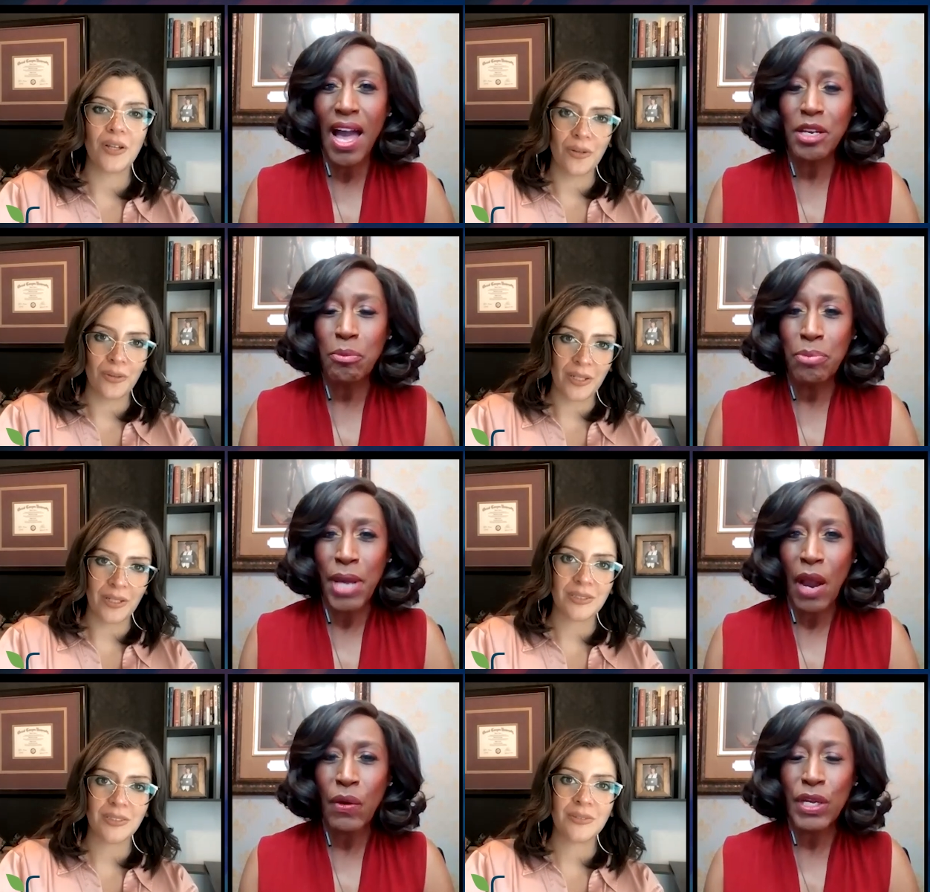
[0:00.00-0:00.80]
Speaker 1: kind mm-hmm. of
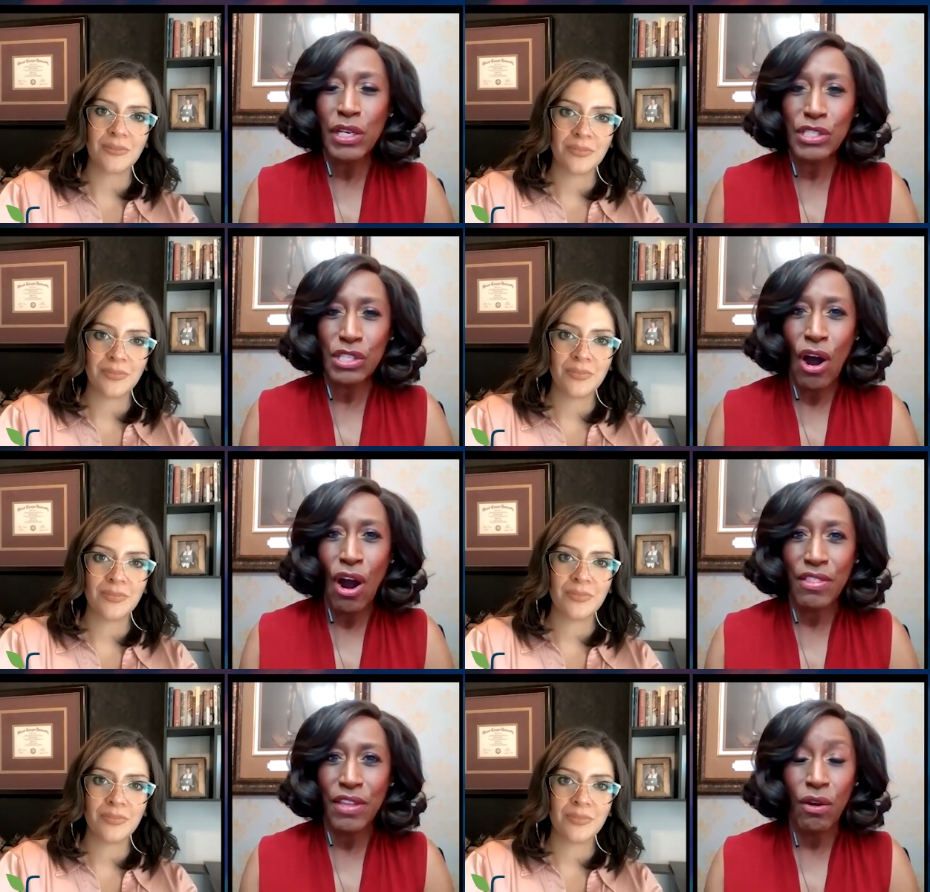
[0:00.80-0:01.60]
barriers
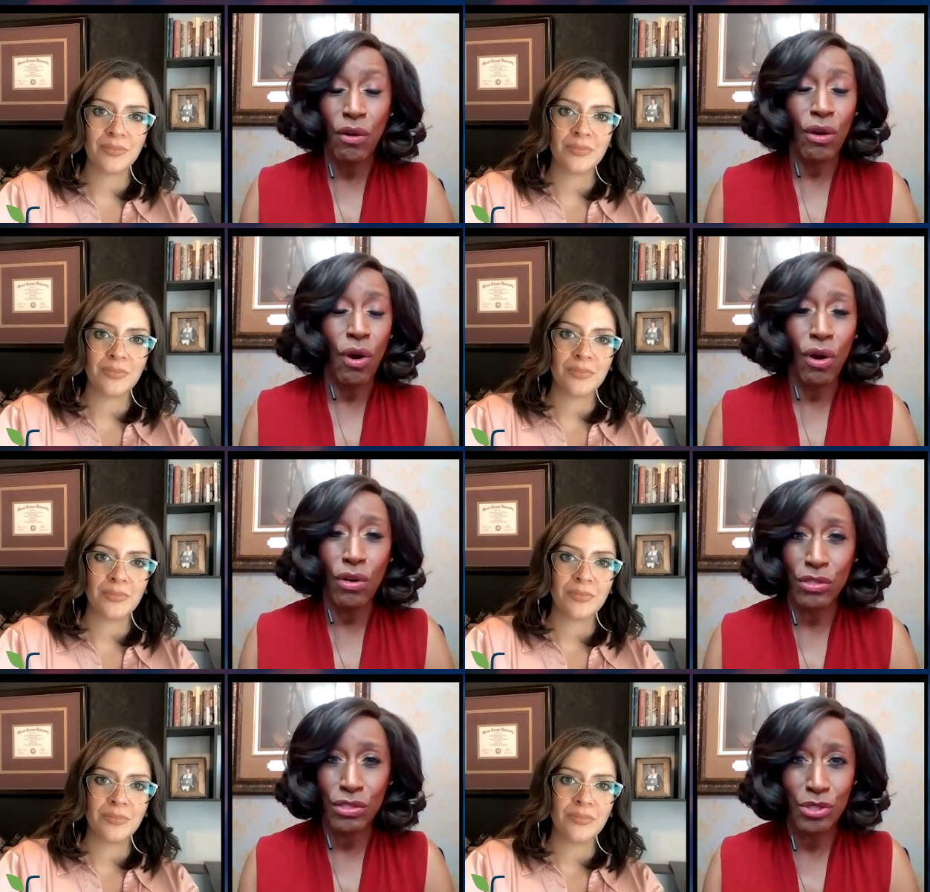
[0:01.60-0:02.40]
are there or
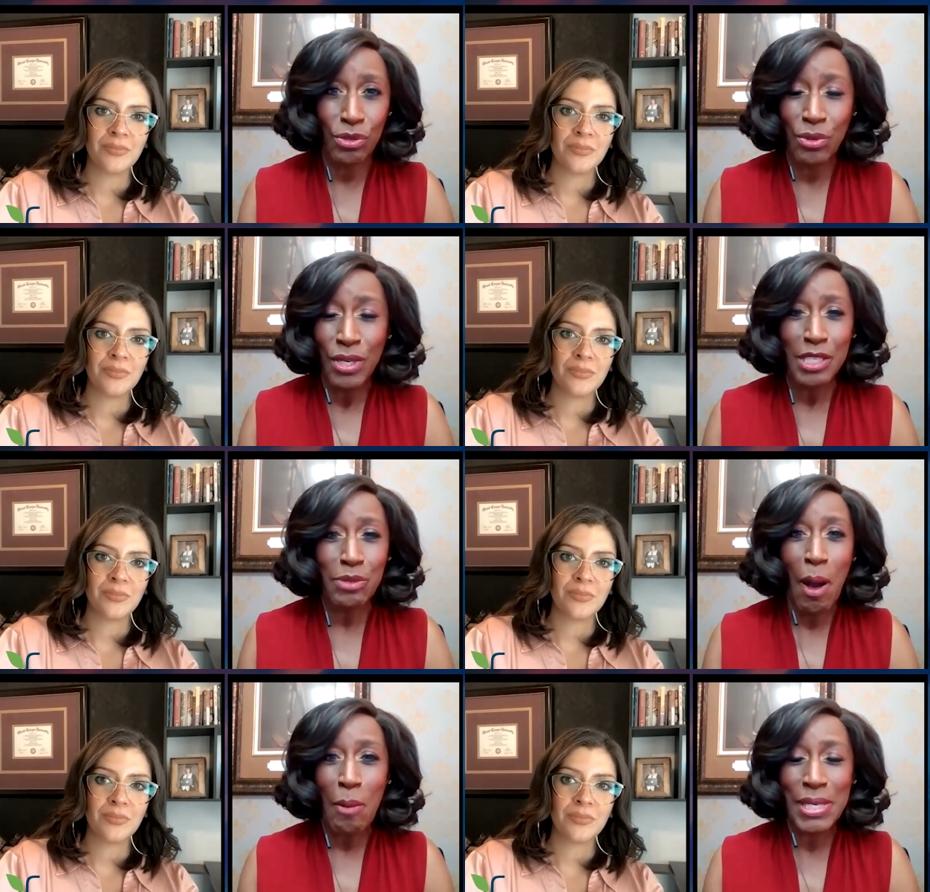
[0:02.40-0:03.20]
hurdles do
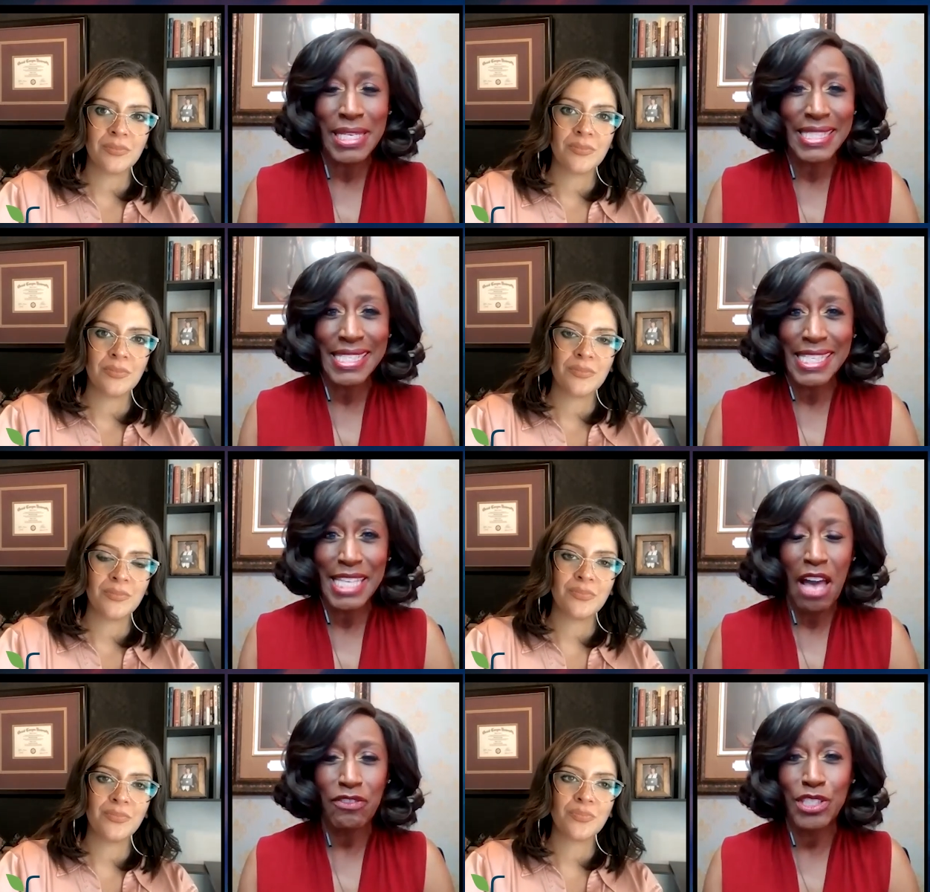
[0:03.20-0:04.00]
small
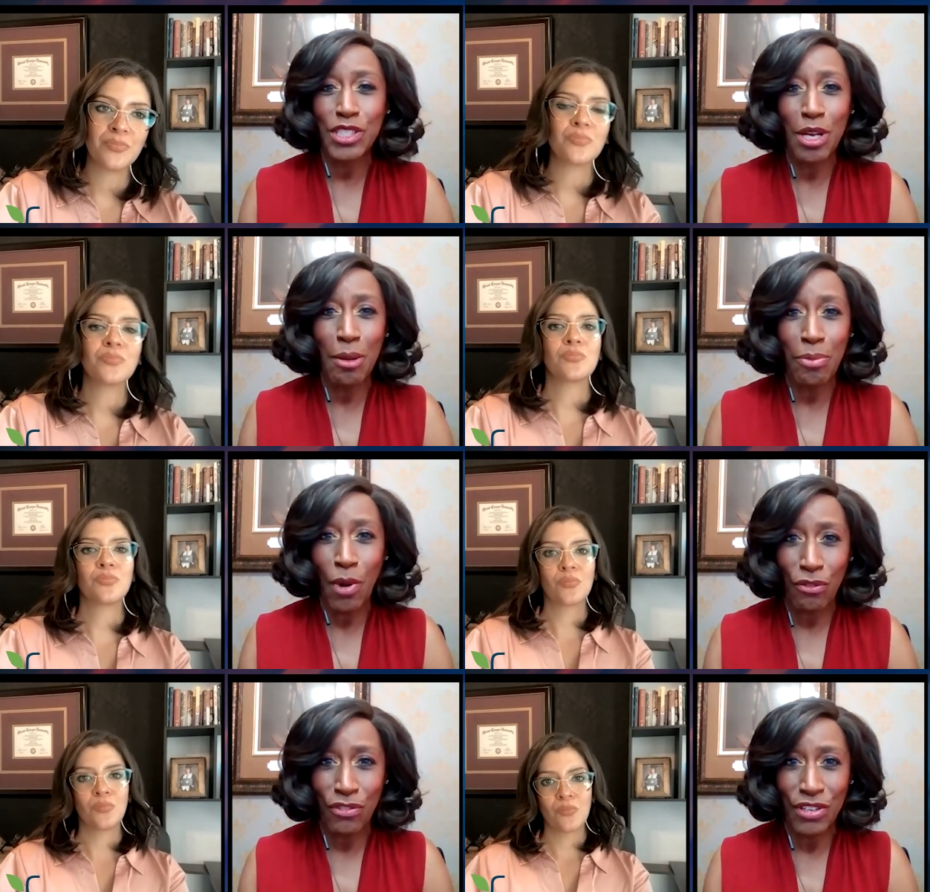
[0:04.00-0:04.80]
businesses have to jump
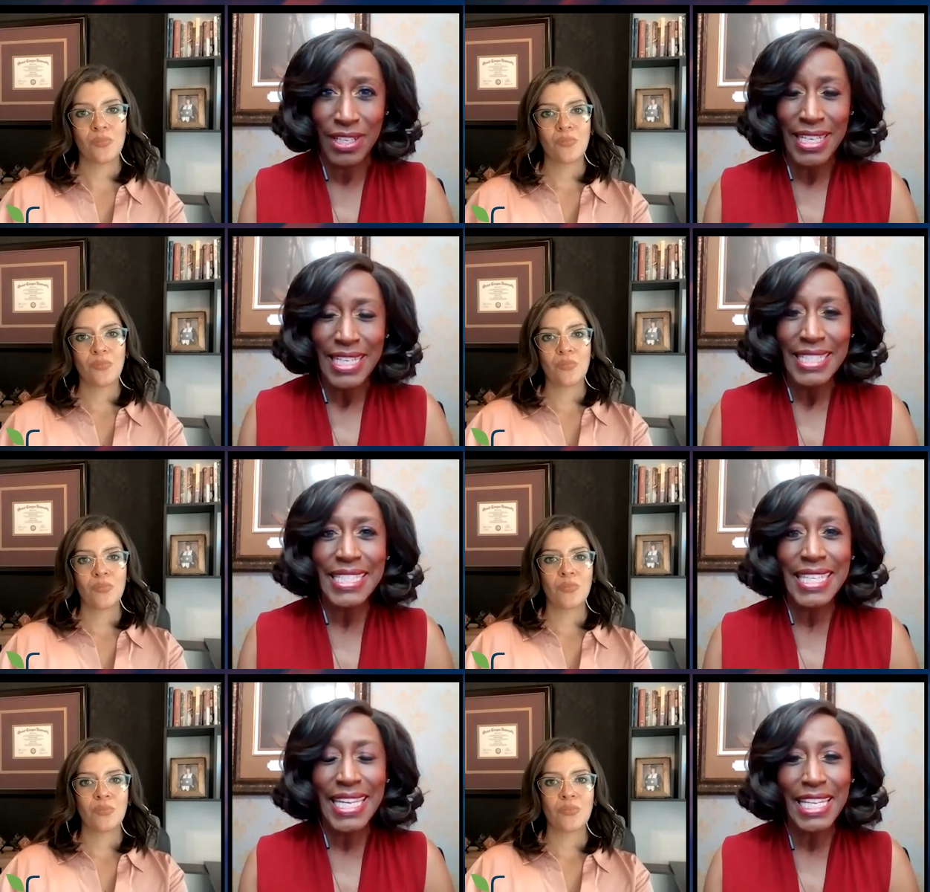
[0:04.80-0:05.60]
over
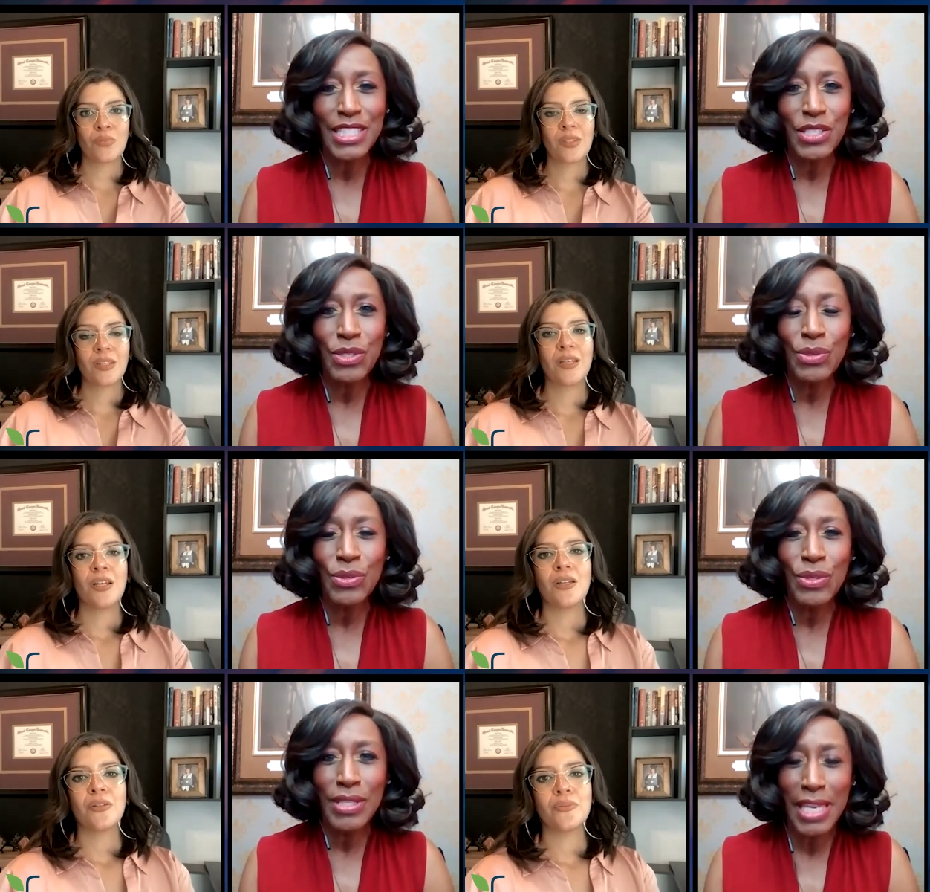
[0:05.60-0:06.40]
to get
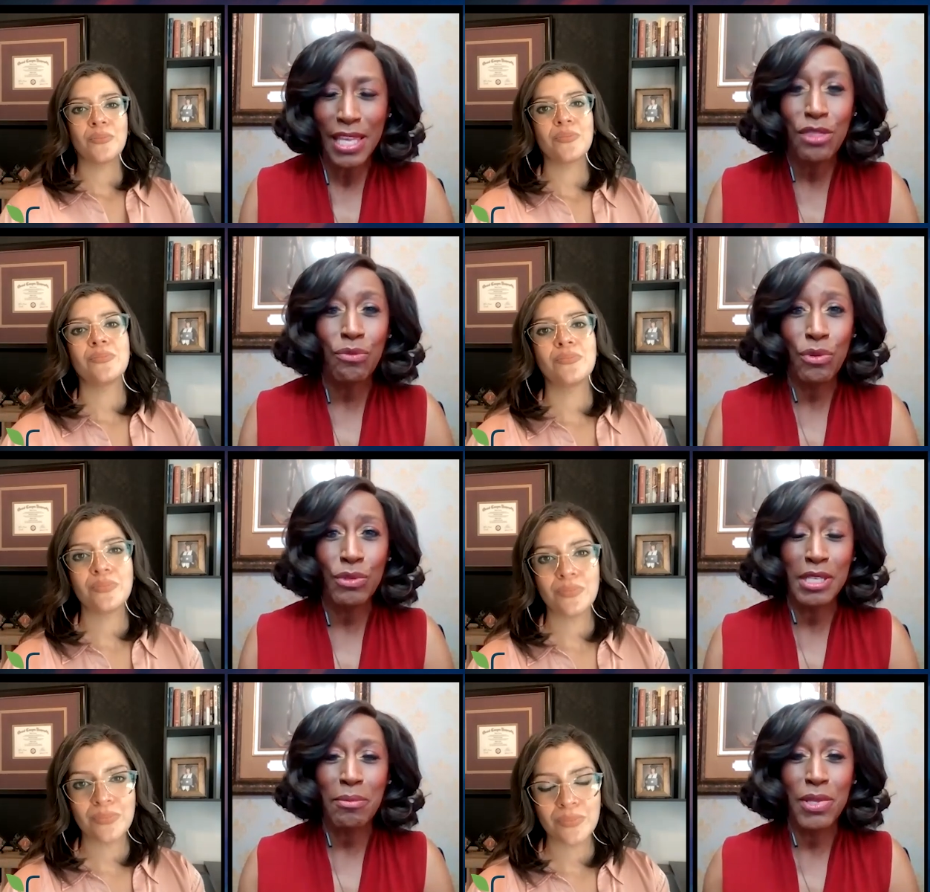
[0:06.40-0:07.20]
to get
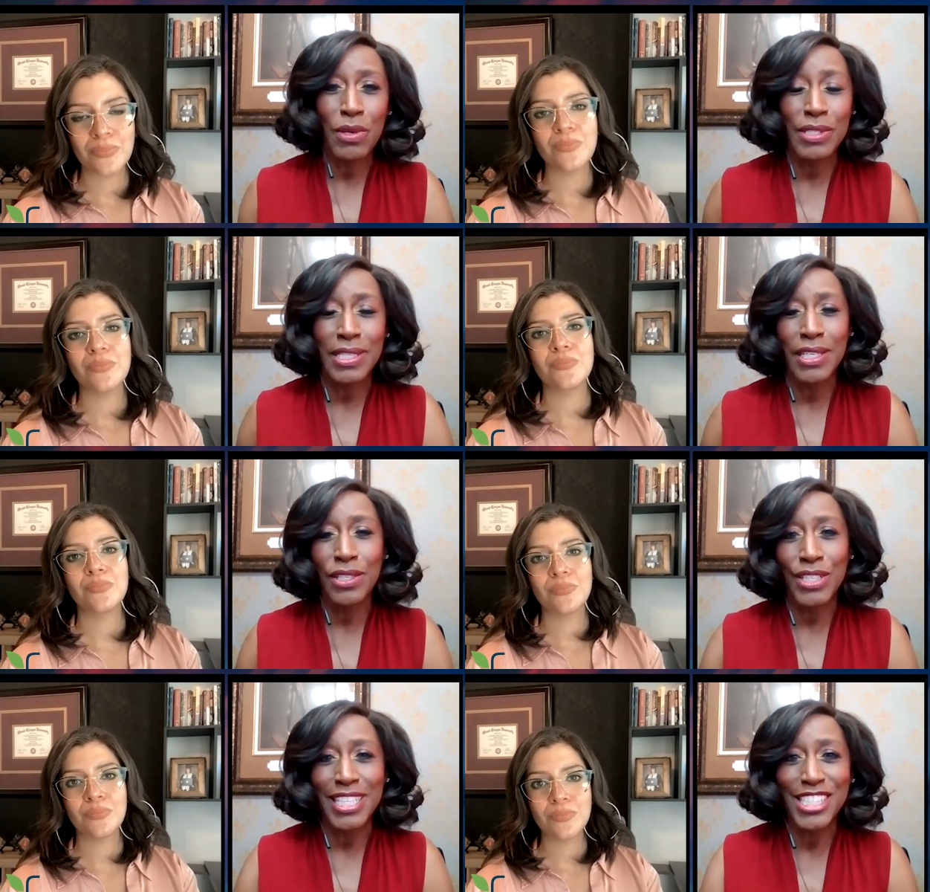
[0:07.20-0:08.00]
through some of those
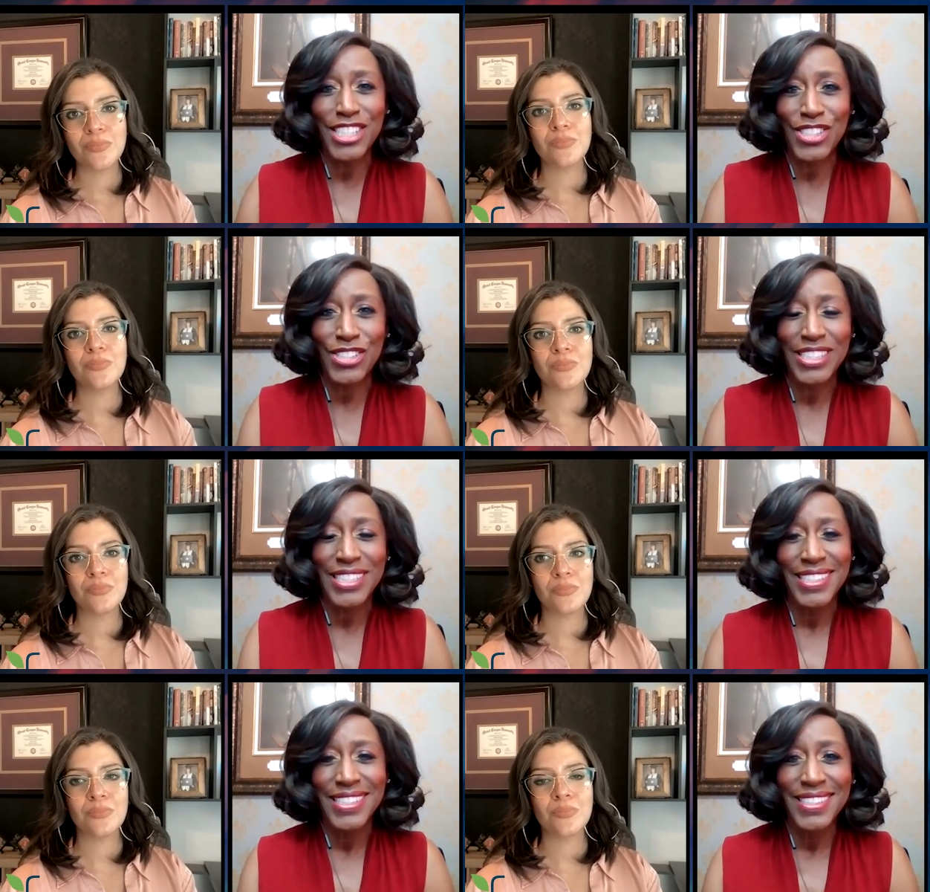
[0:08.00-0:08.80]
legal issues?